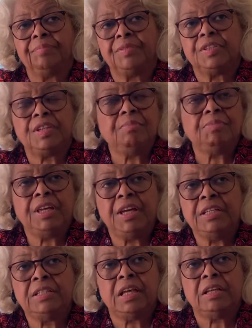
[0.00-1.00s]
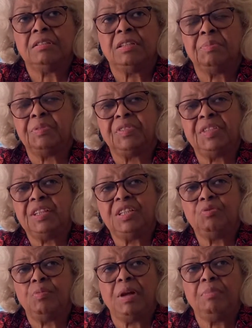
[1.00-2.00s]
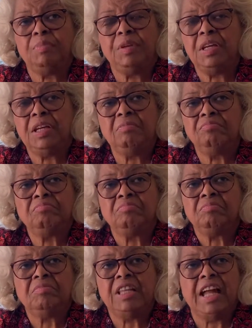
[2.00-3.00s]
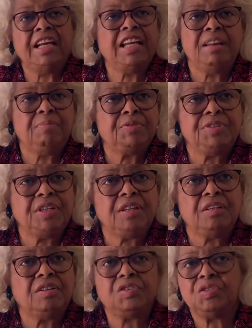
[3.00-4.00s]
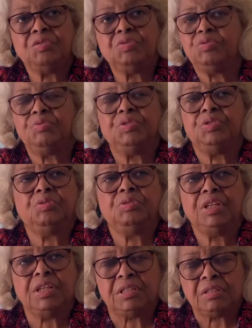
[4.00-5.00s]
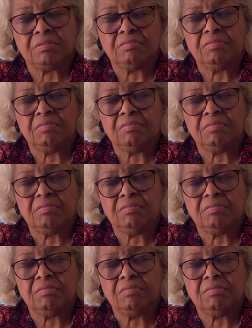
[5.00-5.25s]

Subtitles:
Some things, the percentage might be 98% of the students will do this